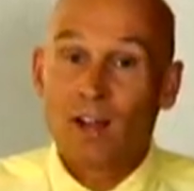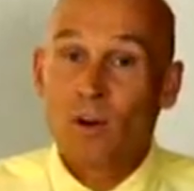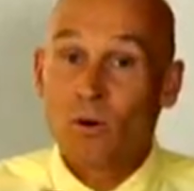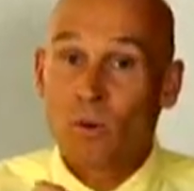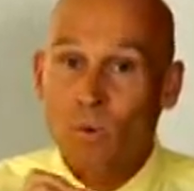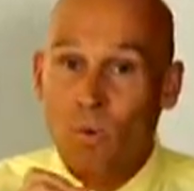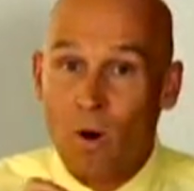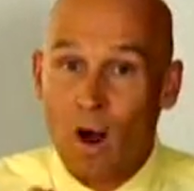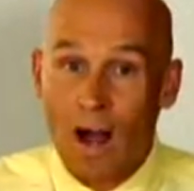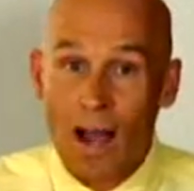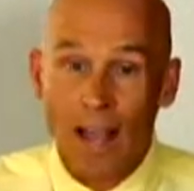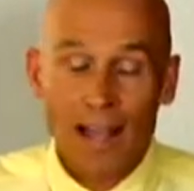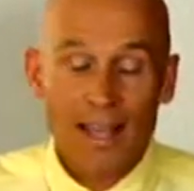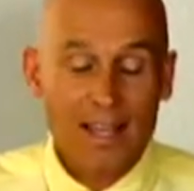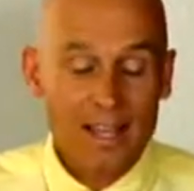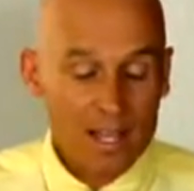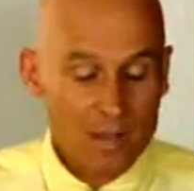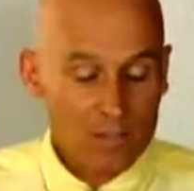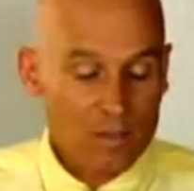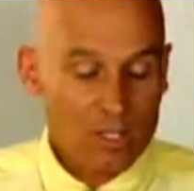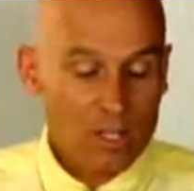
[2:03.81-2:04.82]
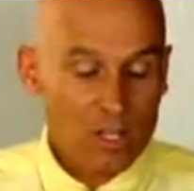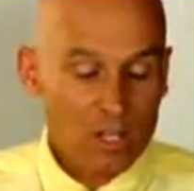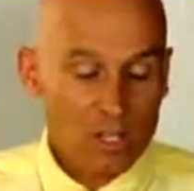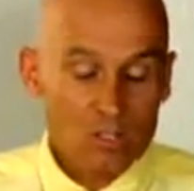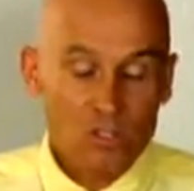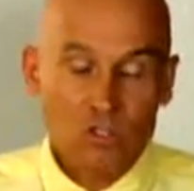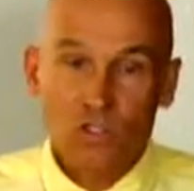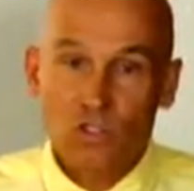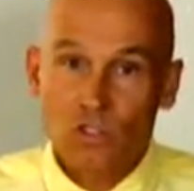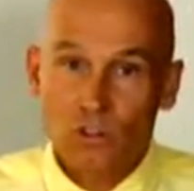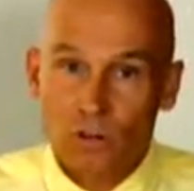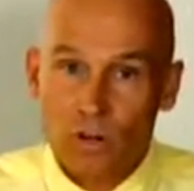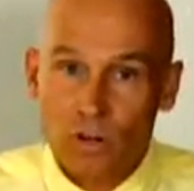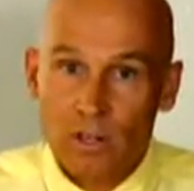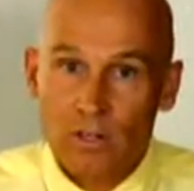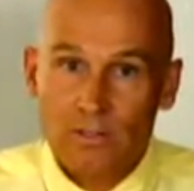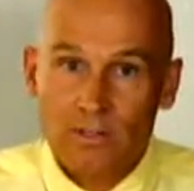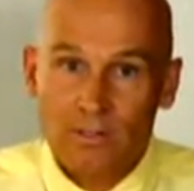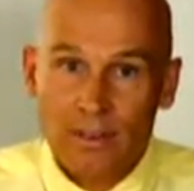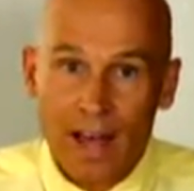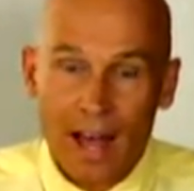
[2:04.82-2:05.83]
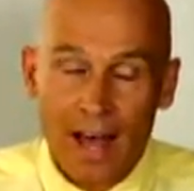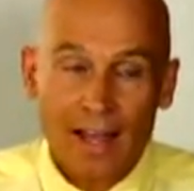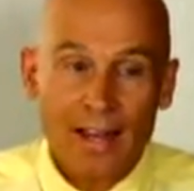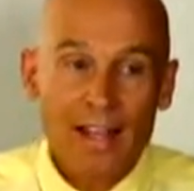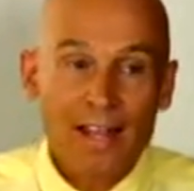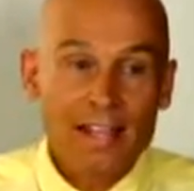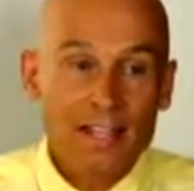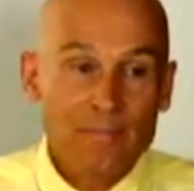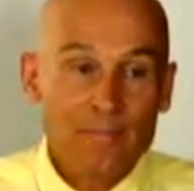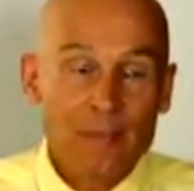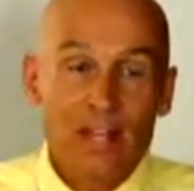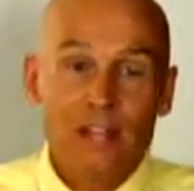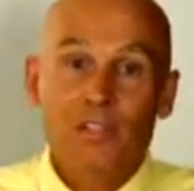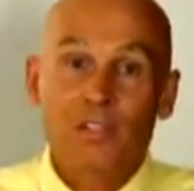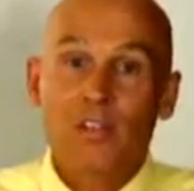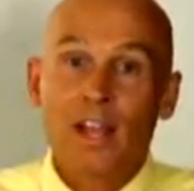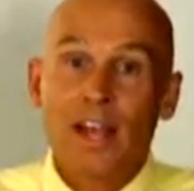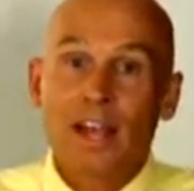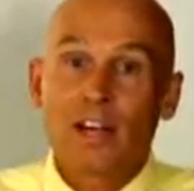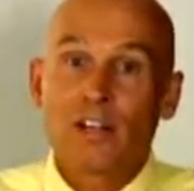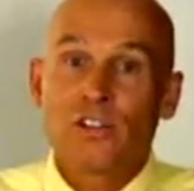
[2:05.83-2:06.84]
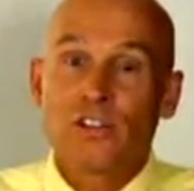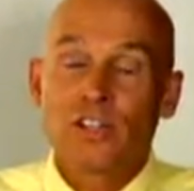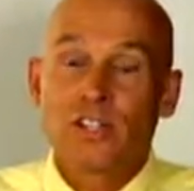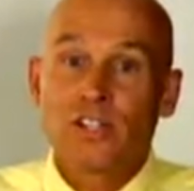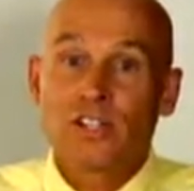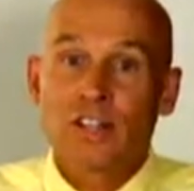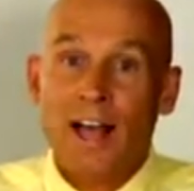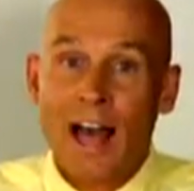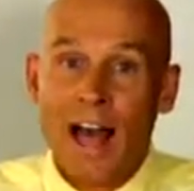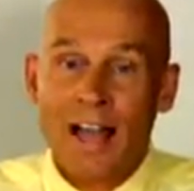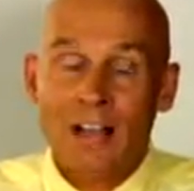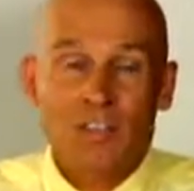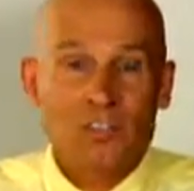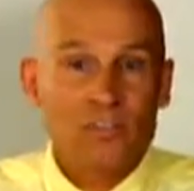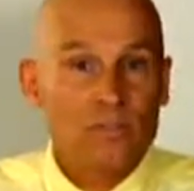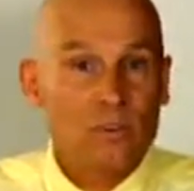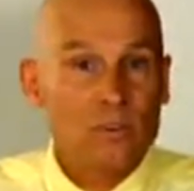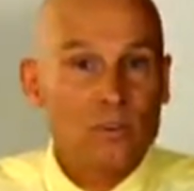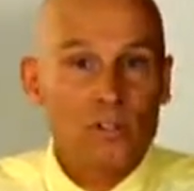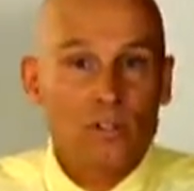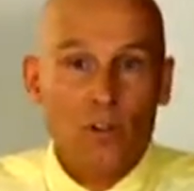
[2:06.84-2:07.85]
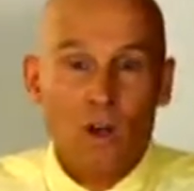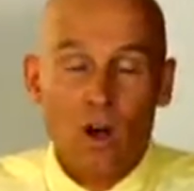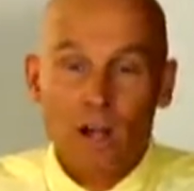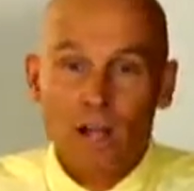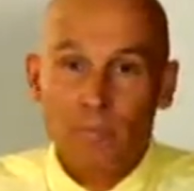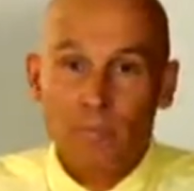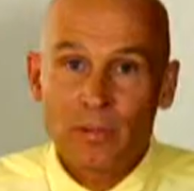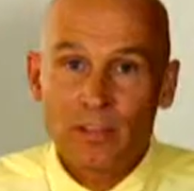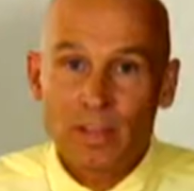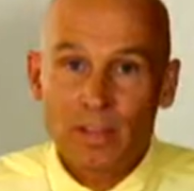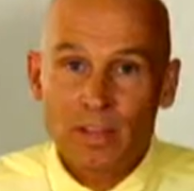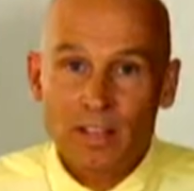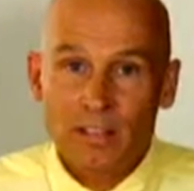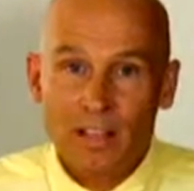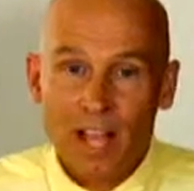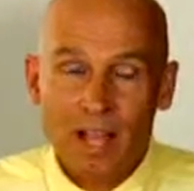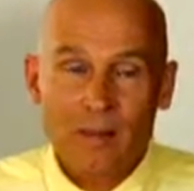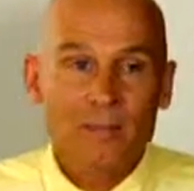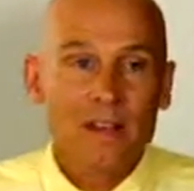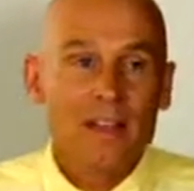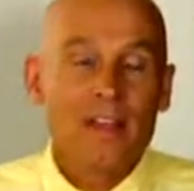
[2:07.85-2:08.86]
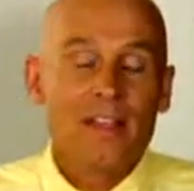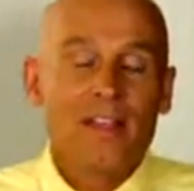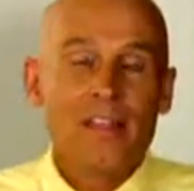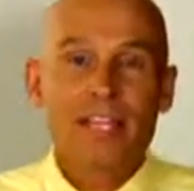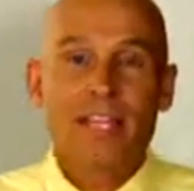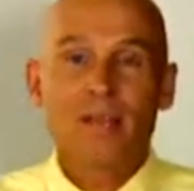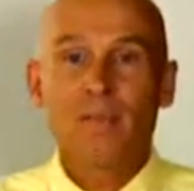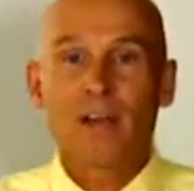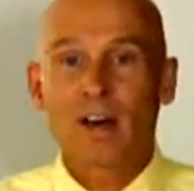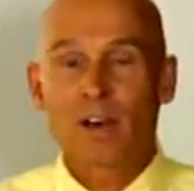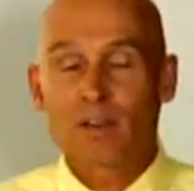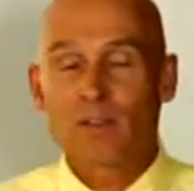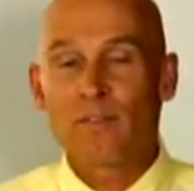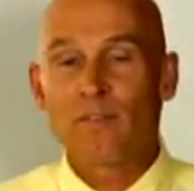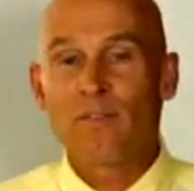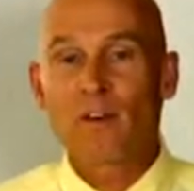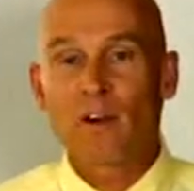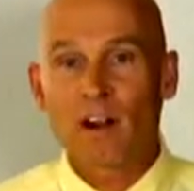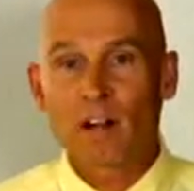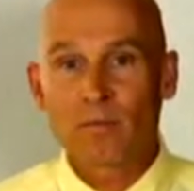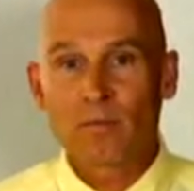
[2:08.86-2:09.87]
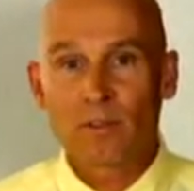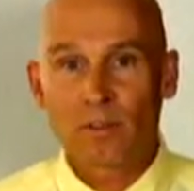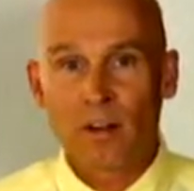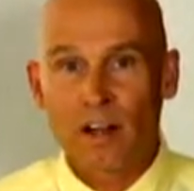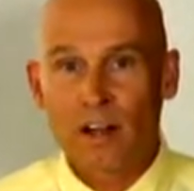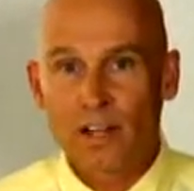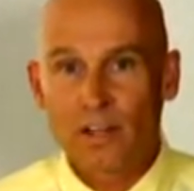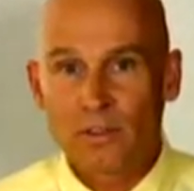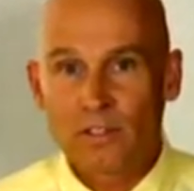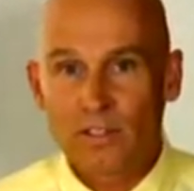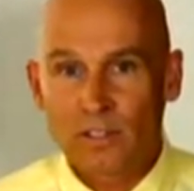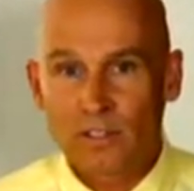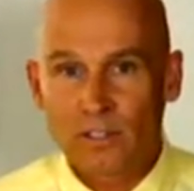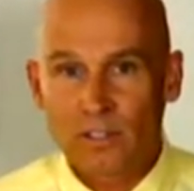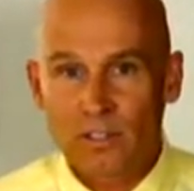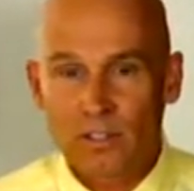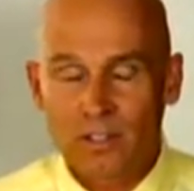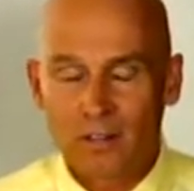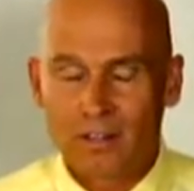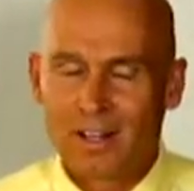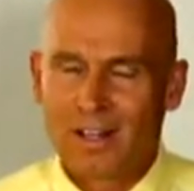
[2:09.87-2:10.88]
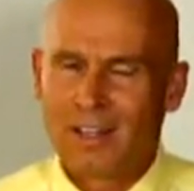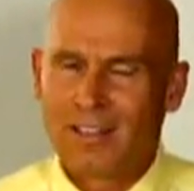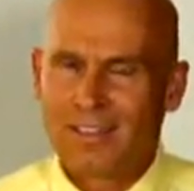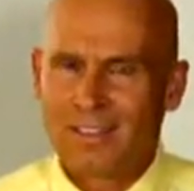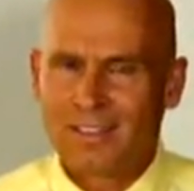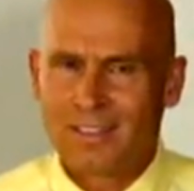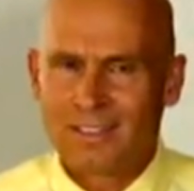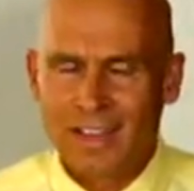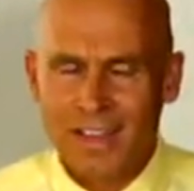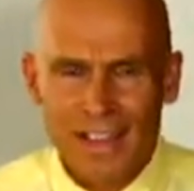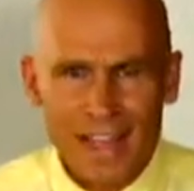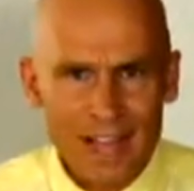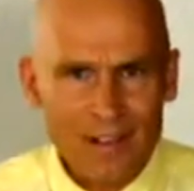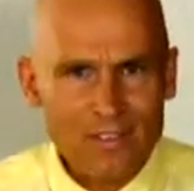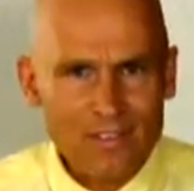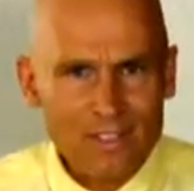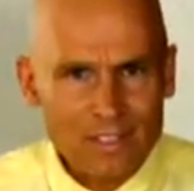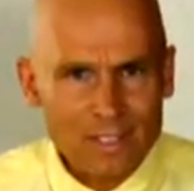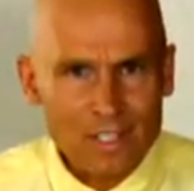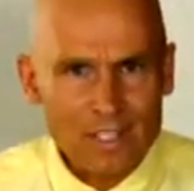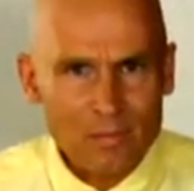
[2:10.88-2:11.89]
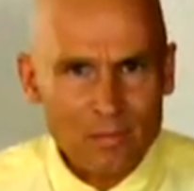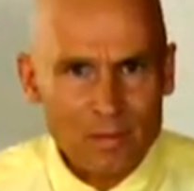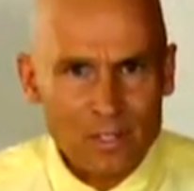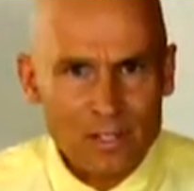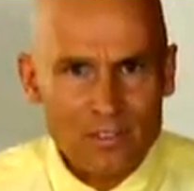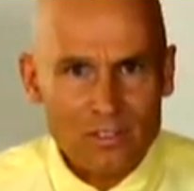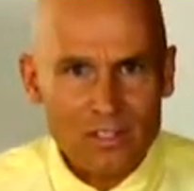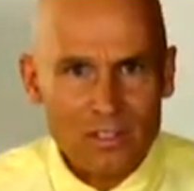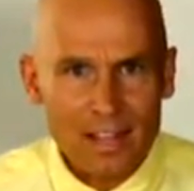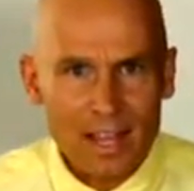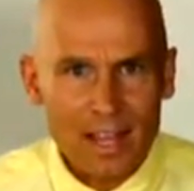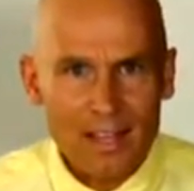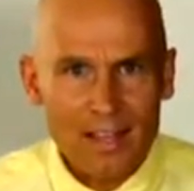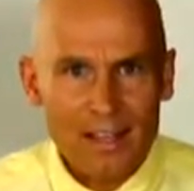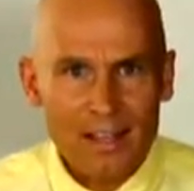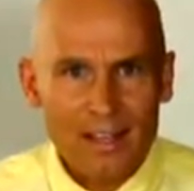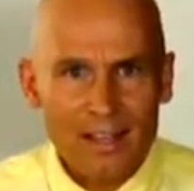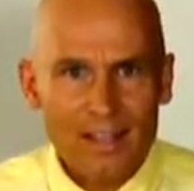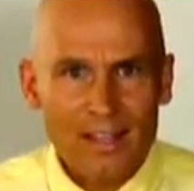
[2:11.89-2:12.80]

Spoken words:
Why? Because stored fat makes your energy last for a long period of time. Think about a farmer 100 years ago. Did they have 6 meals a day?